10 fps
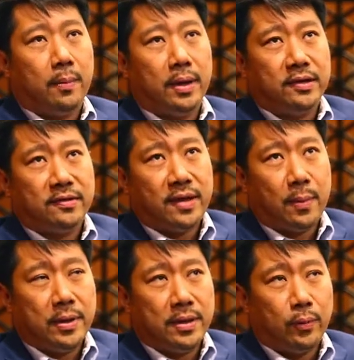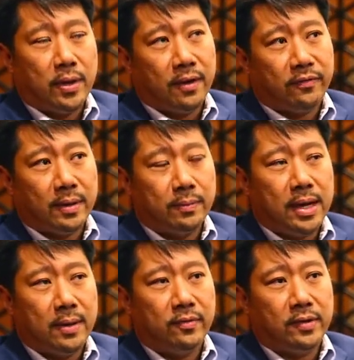But just happen that we have some
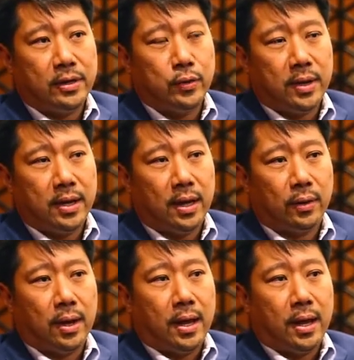names in UK that